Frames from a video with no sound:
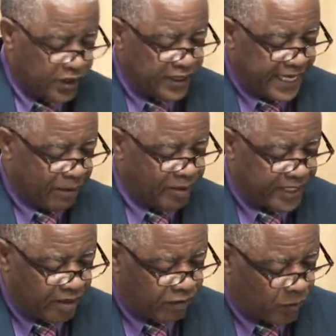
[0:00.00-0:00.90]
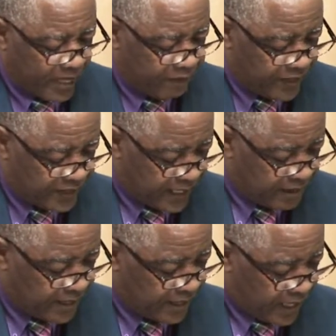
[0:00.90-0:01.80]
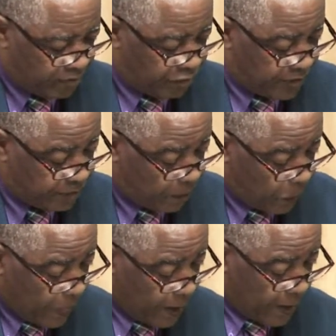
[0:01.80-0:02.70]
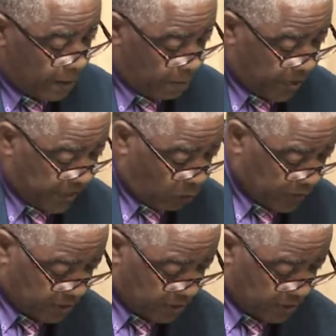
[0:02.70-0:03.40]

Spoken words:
90% of the wealth in the country, but it was the